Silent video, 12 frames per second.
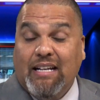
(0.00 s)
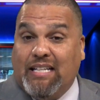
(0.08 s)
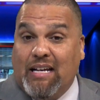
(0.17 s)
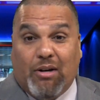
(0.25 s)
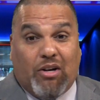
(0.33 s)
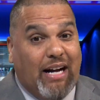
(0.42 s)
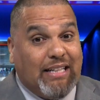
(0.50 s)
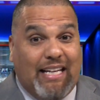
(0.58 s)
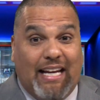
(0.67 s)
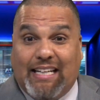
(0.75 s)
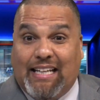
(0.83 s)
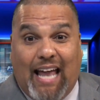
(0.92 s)
Democrats
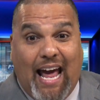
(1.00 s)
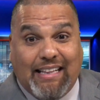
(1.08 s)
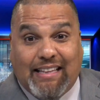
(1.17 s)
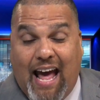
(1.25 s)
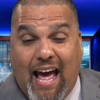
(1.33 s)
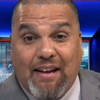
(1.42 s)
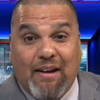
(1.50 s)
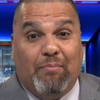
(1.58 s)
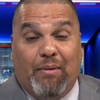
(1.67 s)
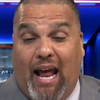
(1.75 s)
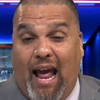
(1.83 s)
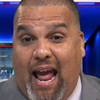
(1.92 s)
ain't going to like that,
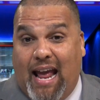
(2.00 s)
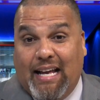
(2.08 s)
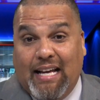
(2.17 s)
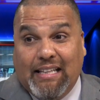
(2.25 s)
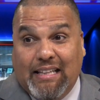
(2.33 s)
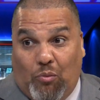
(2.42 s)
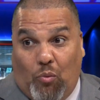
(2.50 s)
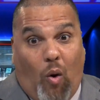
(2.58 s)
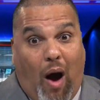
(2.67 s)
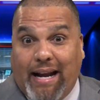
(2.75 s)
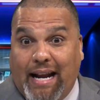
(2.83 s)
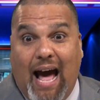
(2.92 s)
but hey,
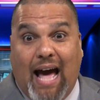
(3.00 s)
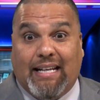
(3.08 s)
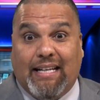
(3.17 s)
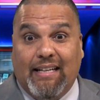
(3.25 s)
why not?